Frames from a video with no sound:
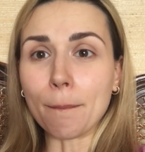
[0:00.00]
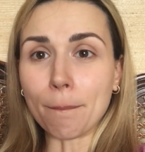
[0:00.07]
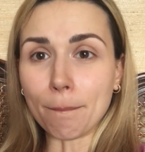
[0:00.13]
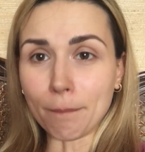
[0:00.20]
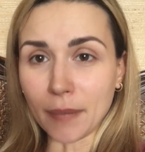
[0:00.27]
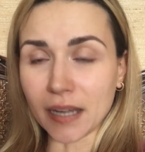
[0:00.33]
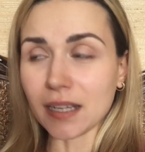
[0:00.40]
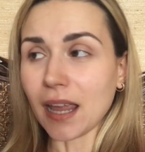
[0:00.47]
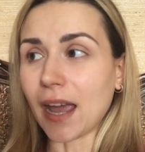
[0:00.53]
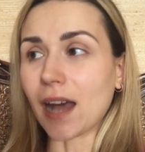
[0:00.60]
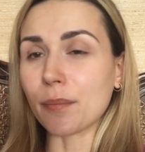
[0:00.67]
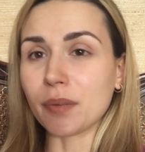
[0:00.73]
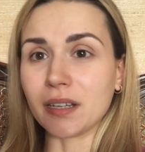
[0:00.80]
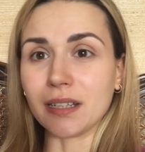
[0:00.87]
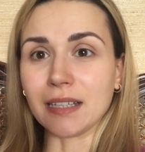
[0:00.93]
might
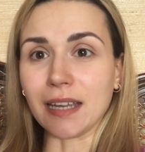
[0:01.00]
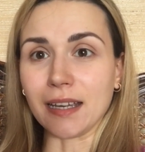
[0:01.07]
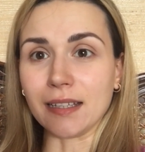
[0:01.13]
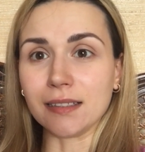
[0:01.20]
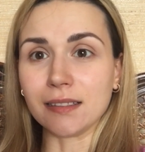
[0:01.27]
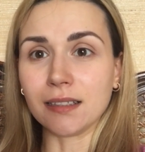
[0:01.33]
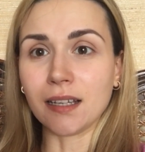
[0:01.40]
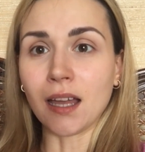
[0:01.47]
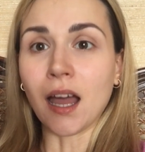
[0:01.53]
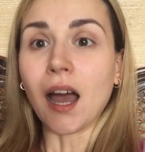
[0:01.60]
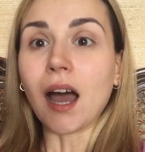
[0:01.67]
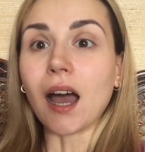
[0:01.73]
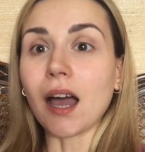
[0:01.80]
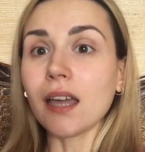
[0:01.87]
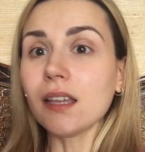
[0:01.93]
happen again. What?
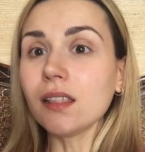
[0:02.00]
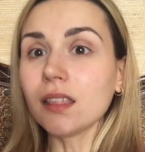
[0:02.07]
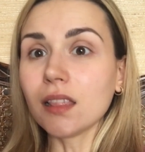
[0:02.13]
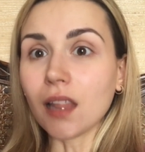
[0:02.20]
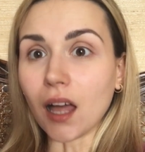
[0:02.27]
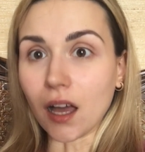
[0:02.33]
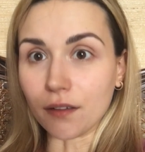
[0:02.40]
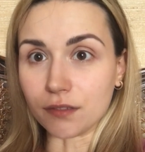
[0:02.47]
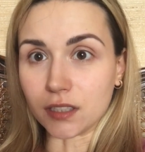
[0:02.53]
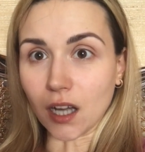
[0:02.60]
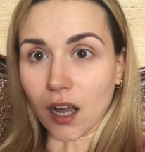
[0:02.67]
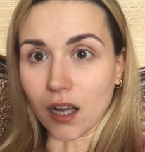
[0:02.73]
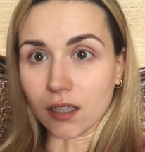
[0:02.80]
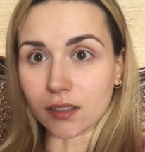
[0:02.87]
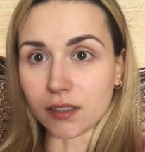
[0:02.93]
I love
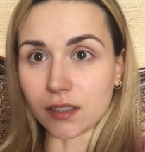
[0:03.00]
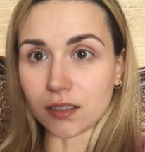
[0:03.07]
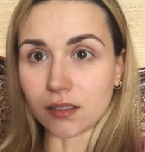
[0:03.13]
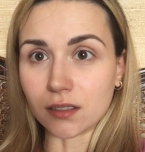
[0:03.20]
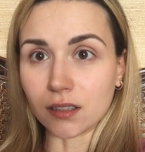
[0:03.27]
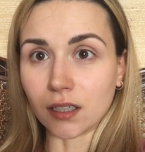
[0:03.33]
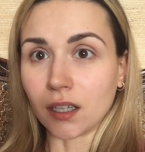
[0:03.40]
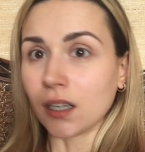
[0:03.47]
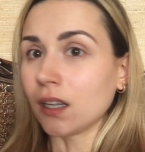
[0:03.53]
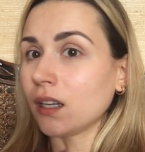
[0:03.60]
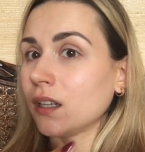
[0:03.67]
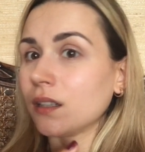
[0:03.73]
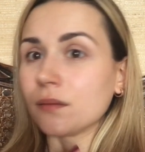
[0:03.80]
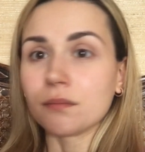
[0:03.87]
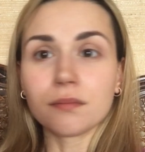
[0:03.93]
dogs.
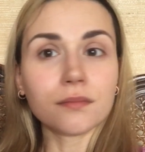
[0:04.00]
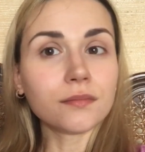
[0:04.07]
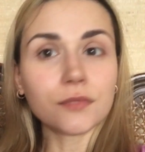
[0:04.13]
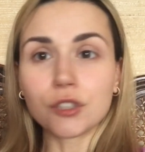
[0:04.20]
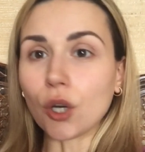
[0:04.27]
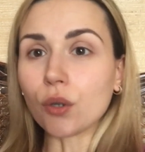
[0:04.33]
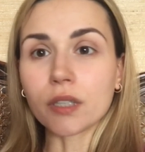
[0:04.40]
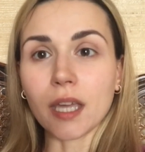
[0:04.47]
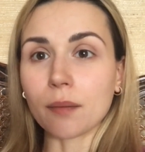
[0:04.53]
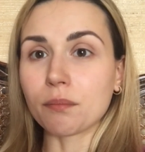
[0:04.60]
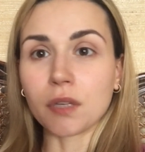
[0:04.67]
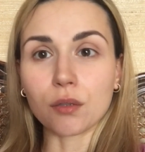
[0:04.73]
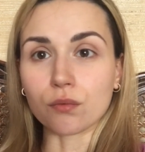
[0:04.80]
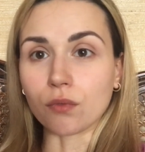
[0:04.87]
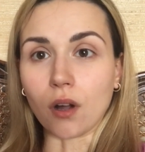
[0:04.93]
Don't get
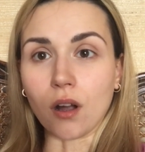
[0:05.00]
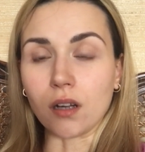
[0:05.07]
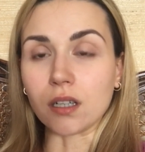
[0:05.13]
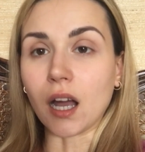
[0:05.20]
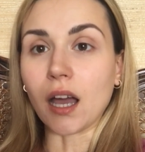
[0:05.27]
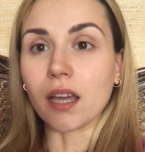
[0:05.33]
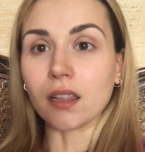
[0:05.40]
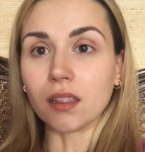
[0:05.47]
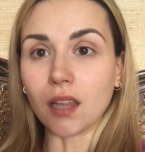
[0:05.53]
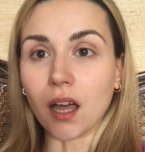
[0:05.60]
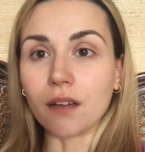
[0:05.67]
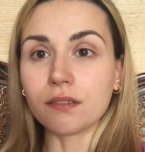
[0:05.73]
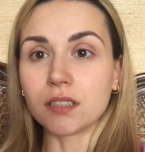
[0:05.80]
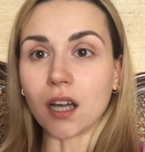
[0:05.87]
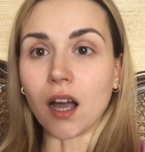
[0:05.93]
me wrong. I
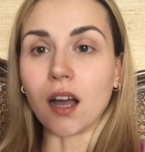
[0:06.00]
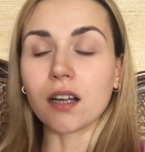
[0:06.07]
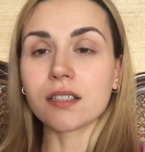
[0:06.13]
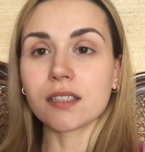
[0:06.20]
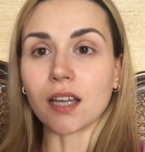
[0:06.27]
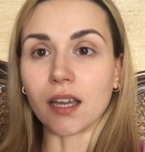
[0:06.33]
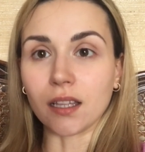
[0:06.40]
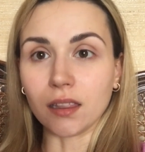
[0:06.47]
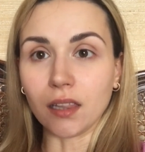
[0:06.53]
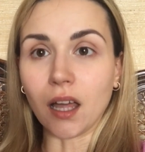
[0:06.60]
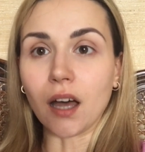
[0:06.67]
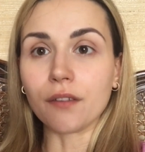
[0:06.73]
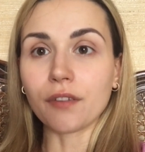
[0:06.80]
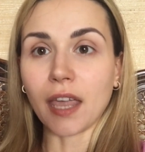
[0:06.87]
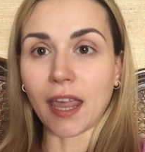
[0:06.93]
love dogs. I
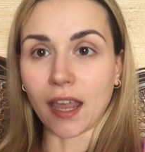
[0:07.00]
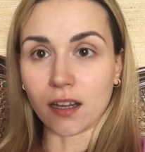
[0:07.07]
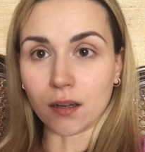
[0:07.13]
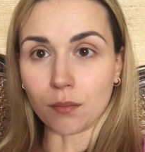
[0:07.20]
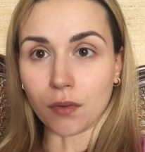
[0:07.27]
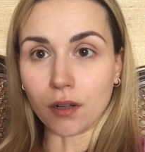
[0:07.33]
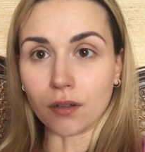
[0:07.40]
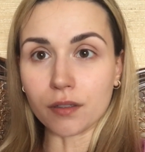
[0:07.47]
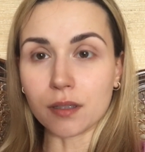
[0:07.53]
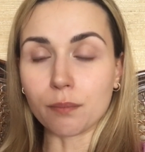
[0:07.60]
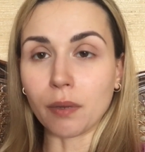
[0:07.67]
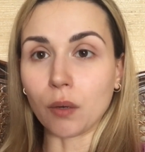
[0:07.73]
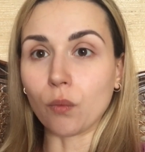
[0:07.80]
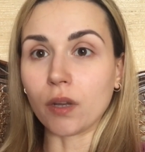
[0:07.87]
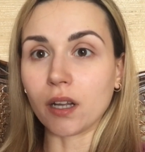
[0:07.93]
love animals.
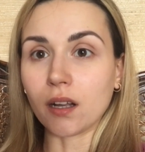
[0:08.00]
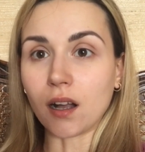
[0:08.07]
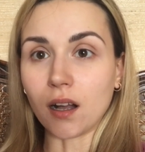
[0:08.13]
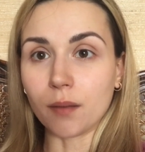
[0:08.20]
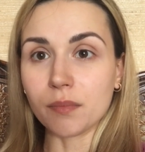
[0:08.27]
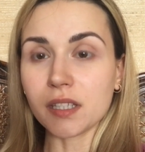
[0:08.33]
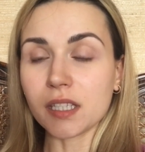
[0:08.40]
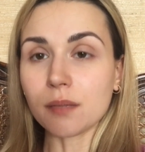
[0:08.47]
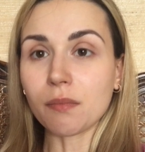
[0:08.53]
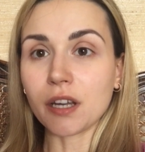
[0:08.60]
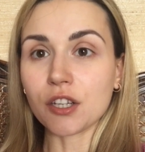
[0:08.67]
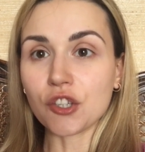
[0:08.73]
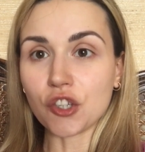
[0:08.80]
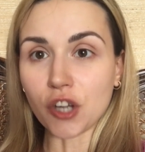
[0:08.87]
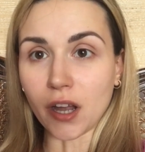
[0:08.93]
But when it comes to
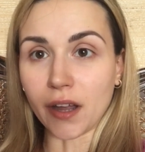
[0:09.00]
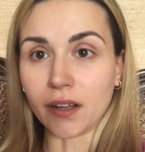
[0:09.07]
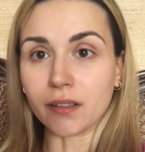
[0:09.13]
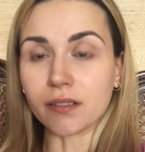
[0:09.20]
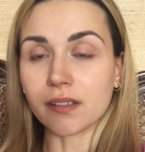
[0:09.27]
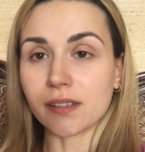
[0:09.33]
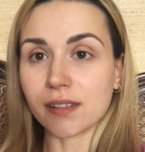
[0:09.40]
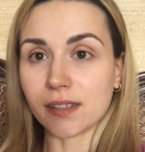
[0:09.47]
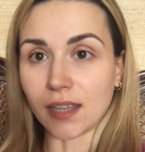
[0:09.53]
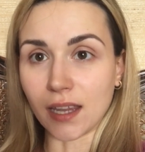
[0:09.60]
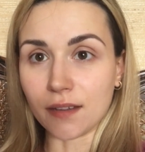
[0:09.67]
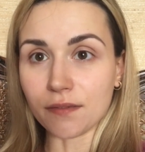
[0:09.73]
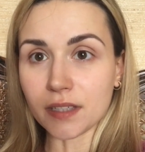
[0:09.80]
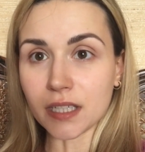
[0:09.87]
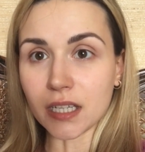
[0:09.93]
my child's
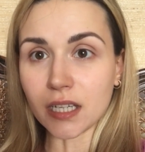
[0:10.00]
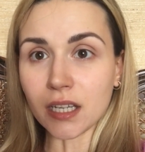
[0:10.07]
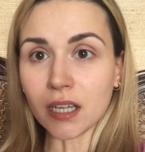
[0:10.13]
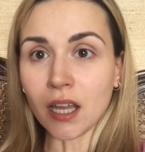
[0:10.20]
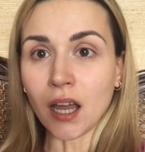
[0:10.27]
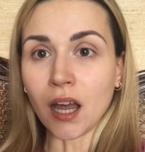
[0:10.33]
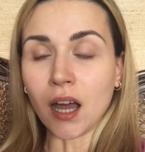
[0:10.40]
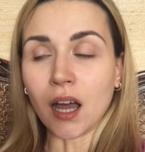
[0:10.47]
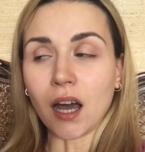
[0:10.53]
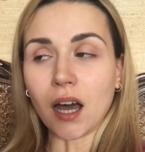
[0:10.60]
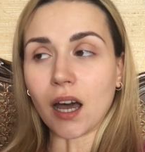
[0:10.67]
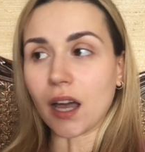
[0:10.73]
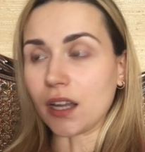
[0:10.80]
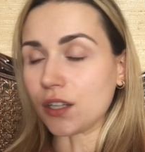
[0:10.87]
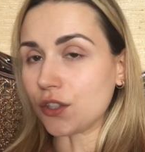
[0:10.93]
safety,
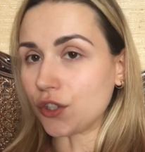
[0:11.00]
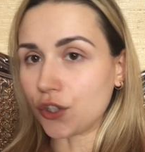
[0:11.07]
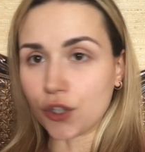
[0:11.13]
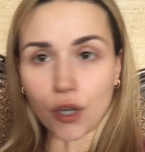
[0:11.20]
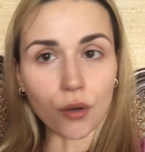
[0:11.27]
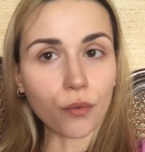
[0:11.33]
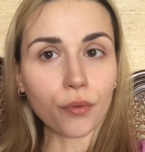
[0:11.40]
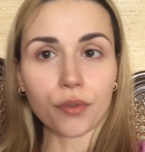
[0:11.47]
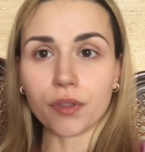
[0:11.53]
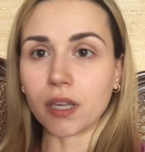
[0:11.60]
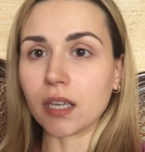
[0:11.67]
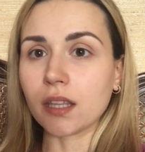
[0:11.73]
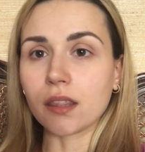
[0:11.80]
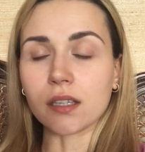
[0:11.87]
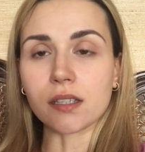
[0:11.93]
I don't
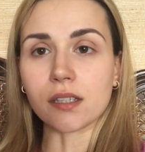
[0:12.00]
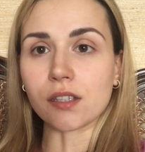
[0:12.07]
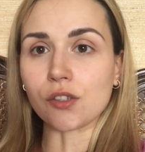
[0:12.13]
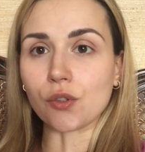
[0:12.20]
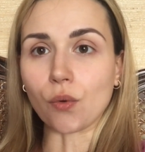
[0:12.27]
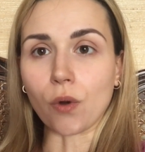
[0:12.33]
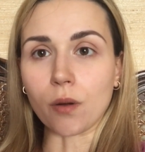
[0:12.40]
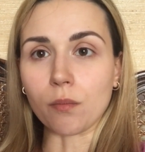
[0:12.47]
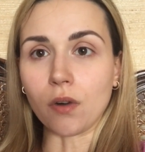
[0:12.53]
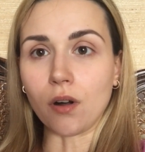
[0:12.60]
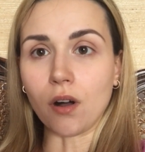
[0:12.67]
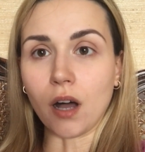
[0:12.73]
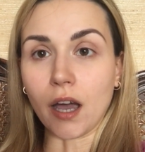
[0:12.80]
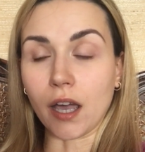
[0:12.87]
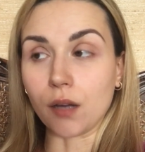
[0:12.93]
think this is
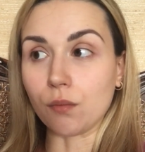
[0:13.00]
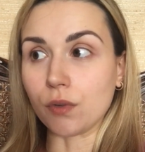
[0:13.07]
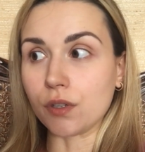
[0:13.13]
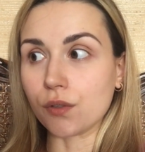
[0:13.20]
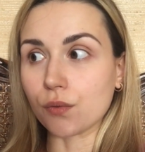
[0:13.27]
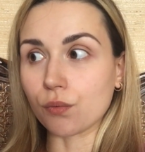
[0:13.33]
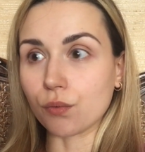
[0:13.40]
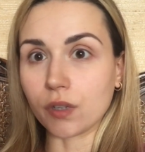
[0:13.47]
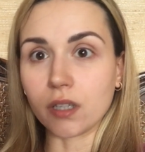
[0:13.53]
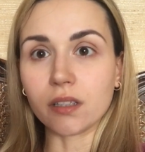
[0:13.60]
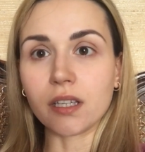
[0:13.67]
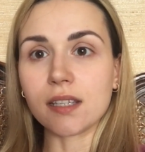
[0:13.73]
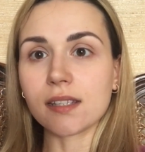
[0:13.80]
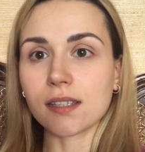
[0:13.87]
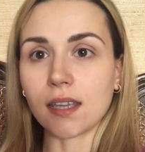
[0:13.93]
normal. I was
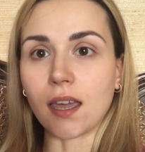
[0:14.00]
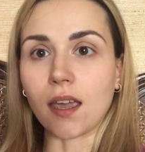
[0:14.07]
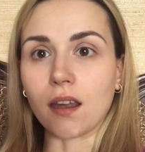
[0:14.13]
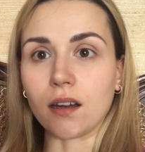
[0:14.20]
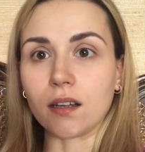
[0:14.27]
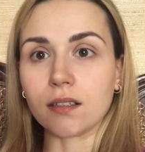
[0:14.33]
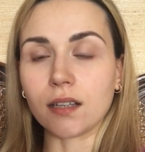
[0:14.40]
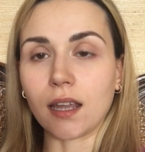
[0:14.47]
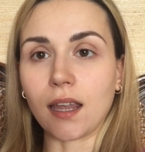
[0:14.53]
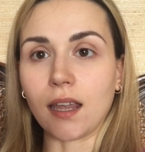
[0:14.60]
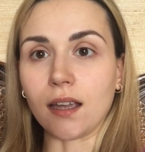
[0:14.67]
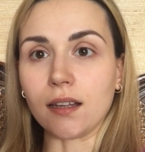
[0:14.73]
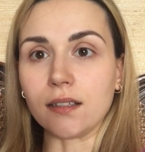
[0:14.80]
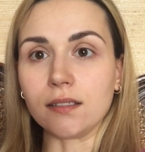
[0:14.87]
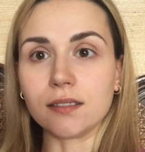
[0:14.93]
really scared
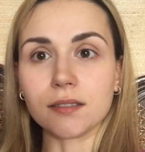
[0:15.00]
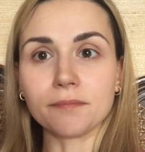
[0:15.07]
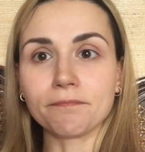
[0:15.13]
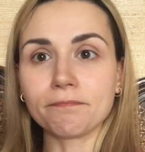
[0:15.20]
and